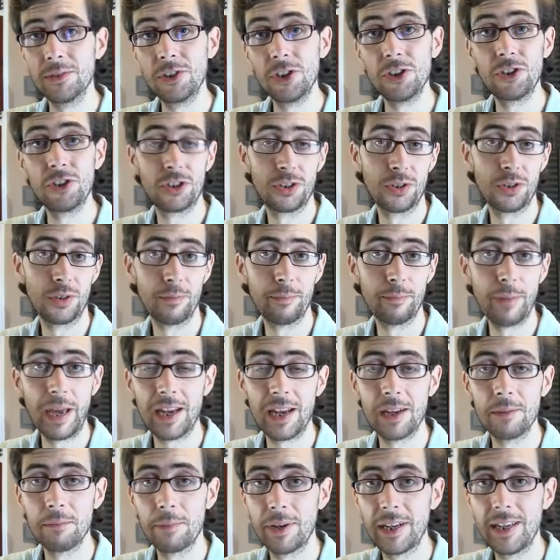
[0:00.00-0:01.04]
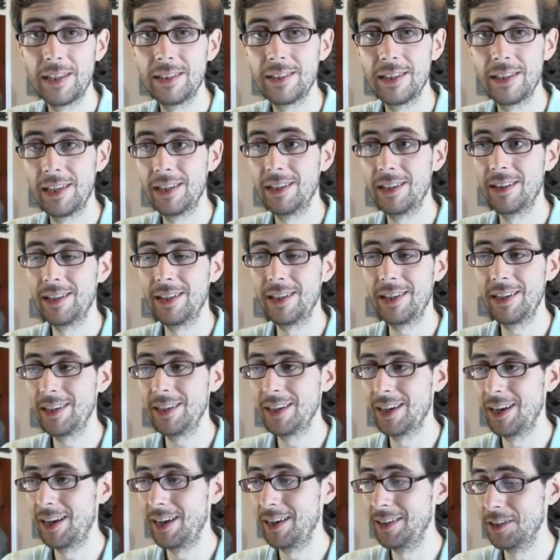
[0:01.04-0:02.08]
Do you just sort of beg and plead in
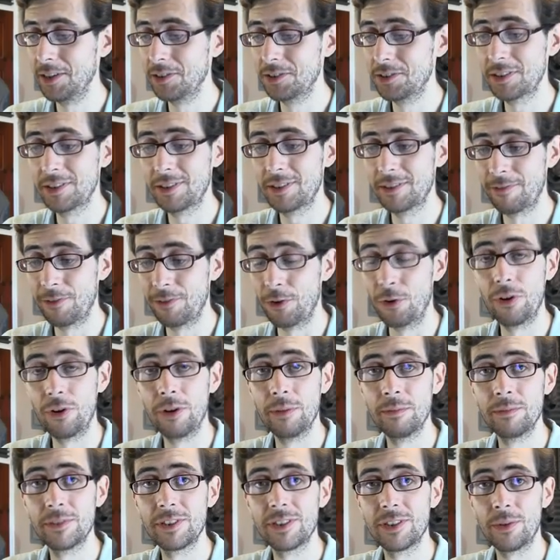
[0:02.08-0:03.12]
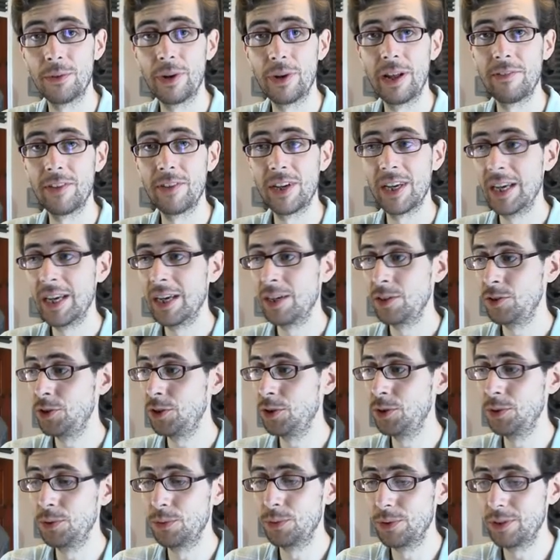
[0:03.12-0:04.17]
the uh, in those forums or whatever? Do
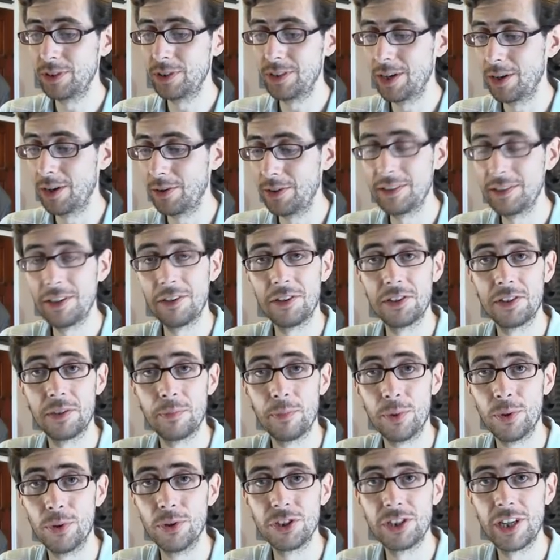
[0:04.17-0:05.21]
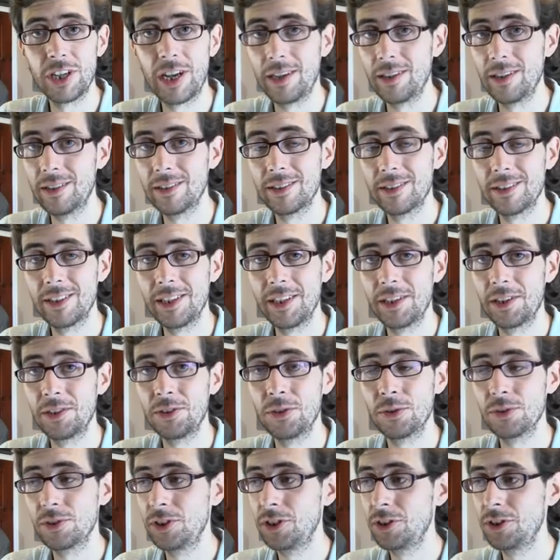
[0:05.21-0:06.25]
you you know is there a support channel that you can
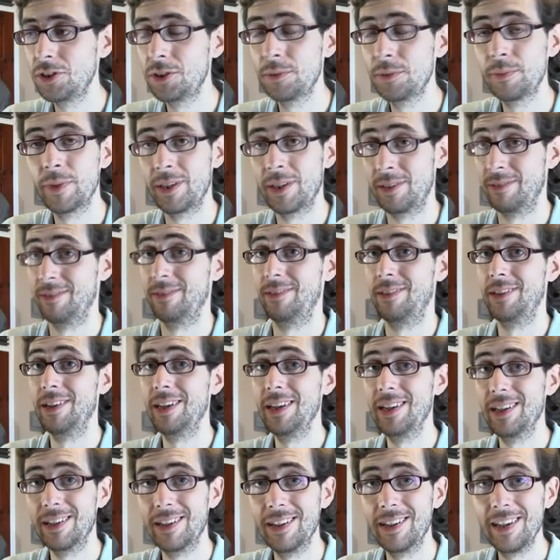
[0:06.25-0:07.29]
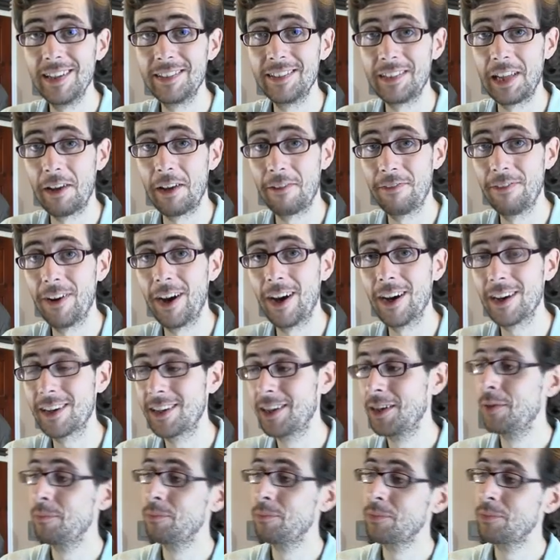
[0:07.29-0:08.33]
talk to YouTube? Is there? Fuck.